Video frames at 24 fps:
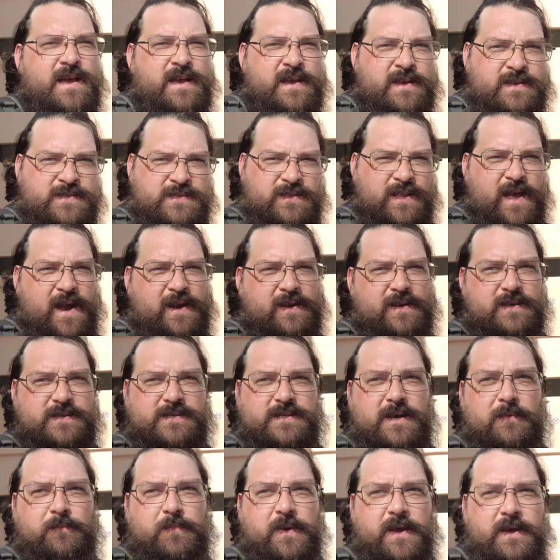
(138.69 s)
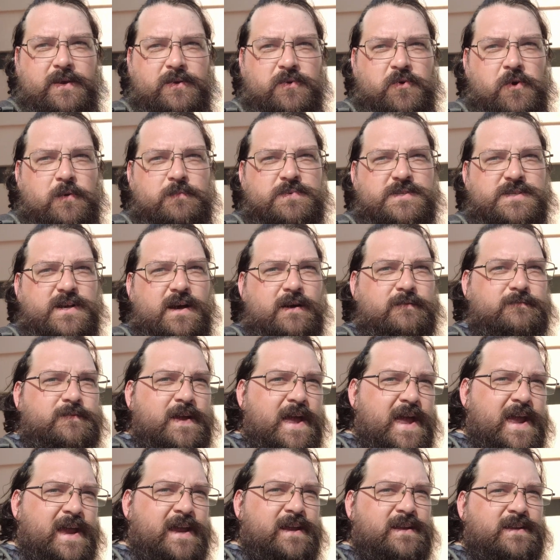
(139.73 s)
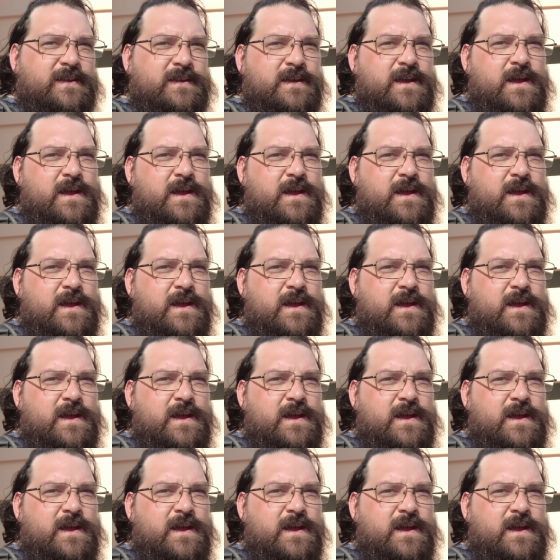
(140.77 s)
He's lined us up in groups of 8